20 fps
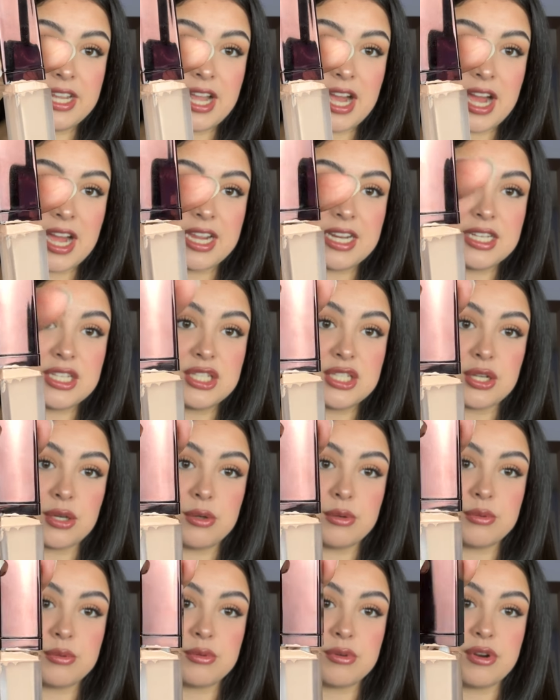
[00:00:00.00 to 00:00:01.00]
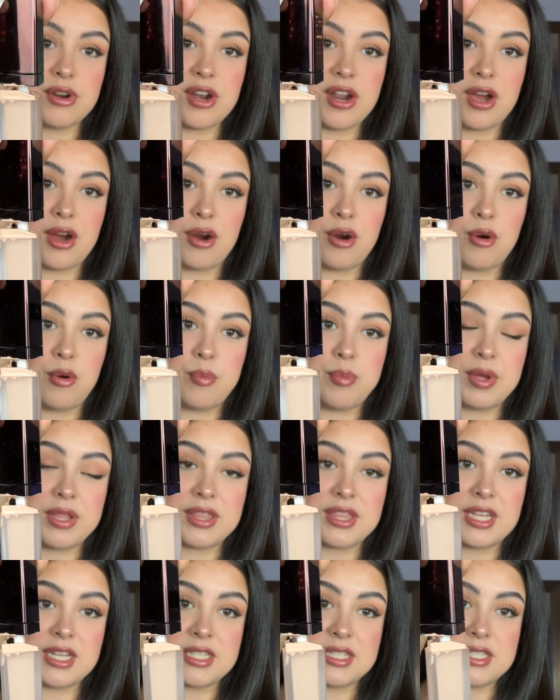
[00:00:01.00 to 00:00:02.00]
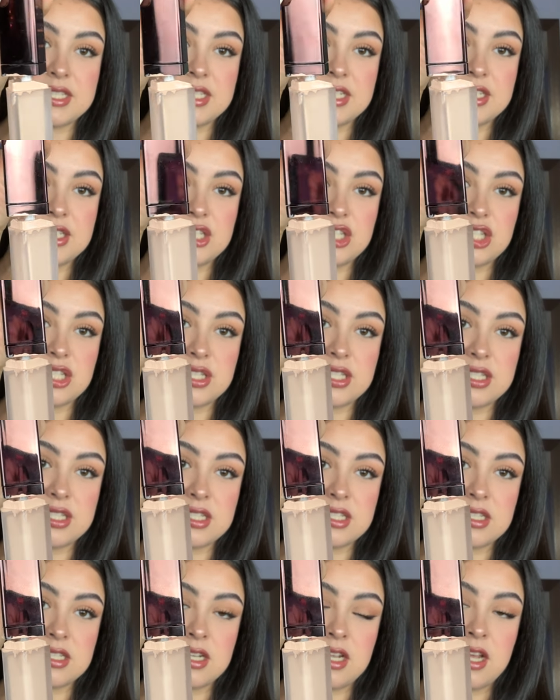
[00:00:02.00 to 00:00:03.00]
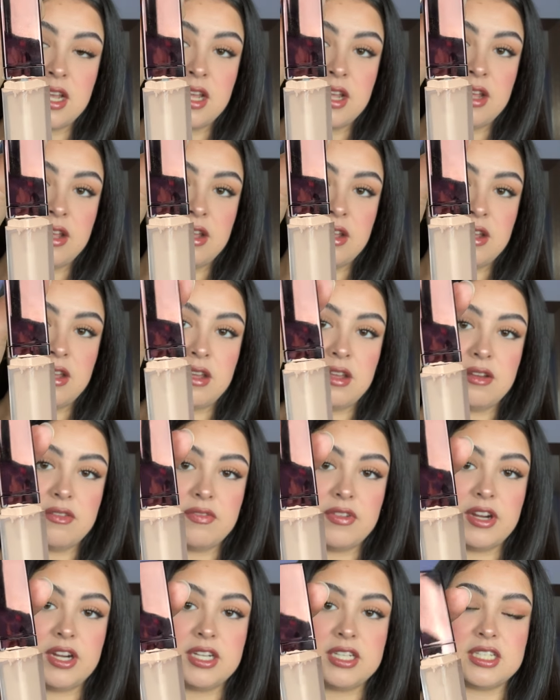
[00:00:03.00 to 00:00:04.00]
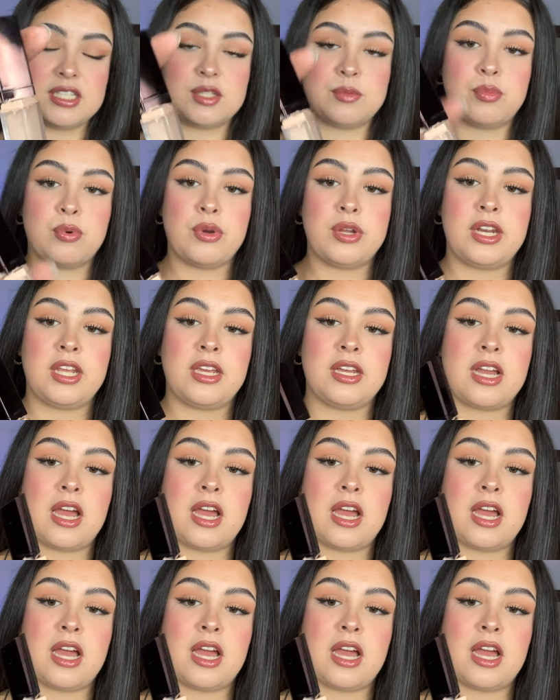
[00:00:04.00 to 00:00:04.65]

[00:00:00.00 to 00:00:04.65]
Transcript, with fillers: I don't know, but this is just very disappointing.